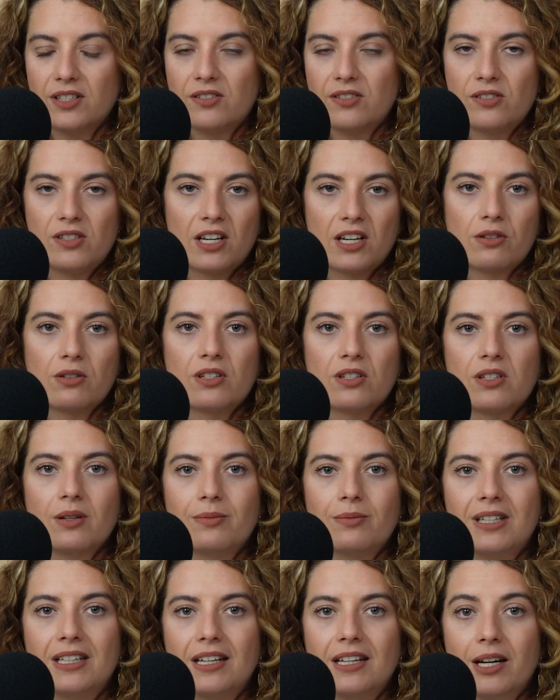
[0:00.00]
This is actually
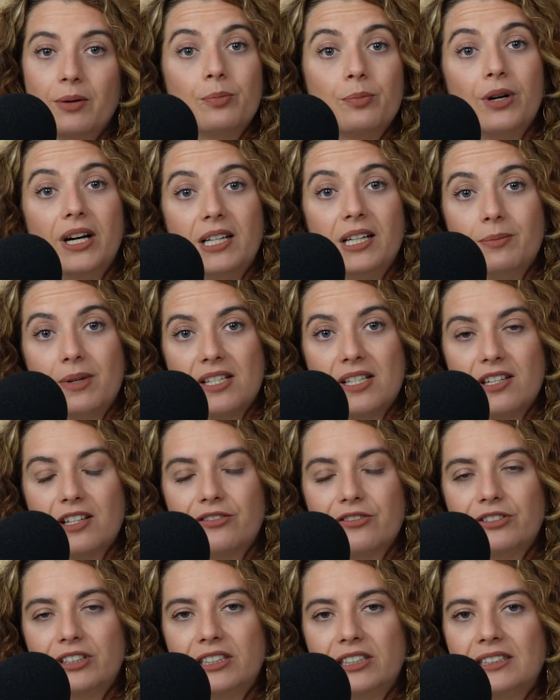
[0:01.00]
something I pride
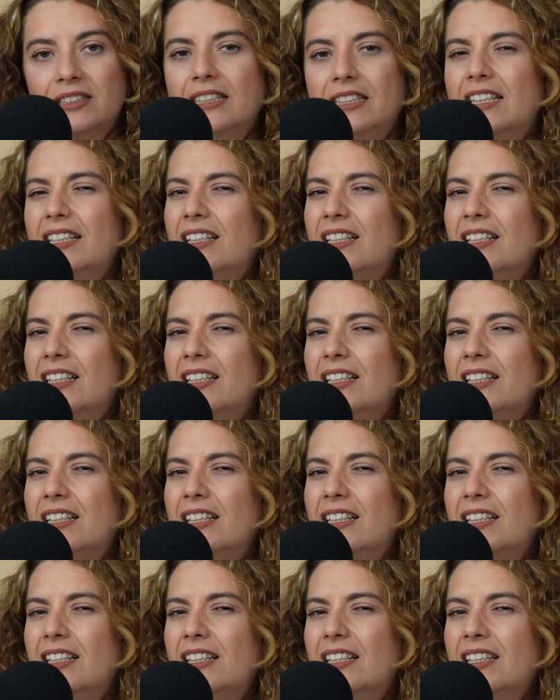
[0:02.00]
myself on.